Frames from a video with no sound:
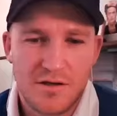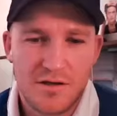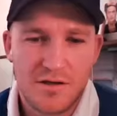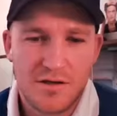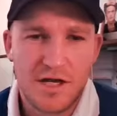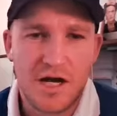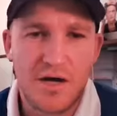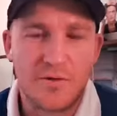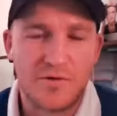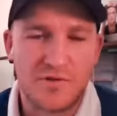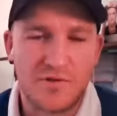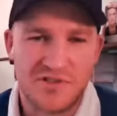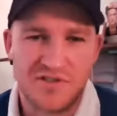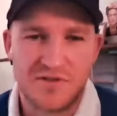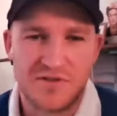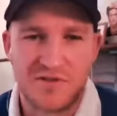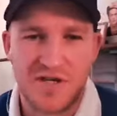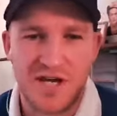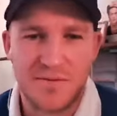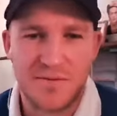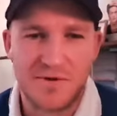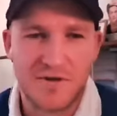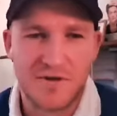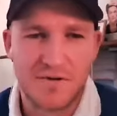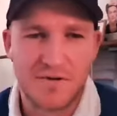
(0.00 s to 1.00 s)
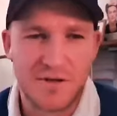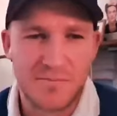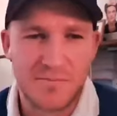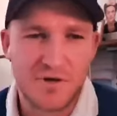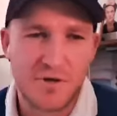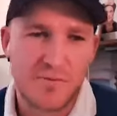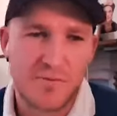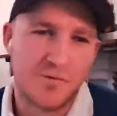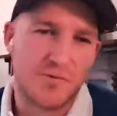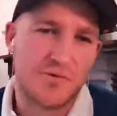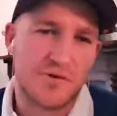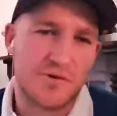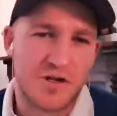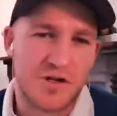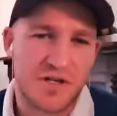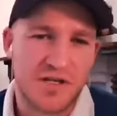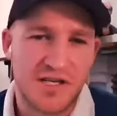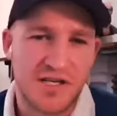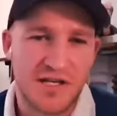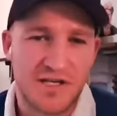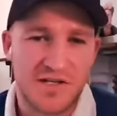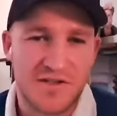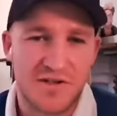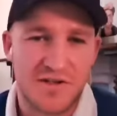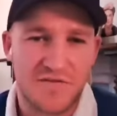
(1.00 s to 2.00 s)
No, I would have stood up to him and then probably would have got
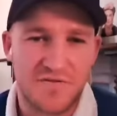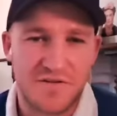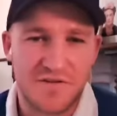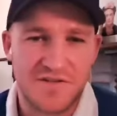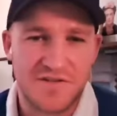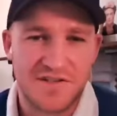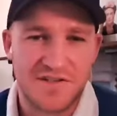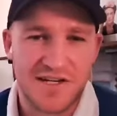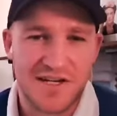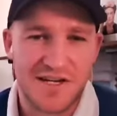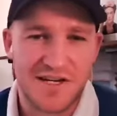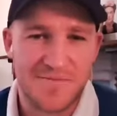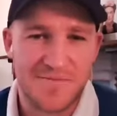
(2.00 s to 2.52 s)
kicked off the team the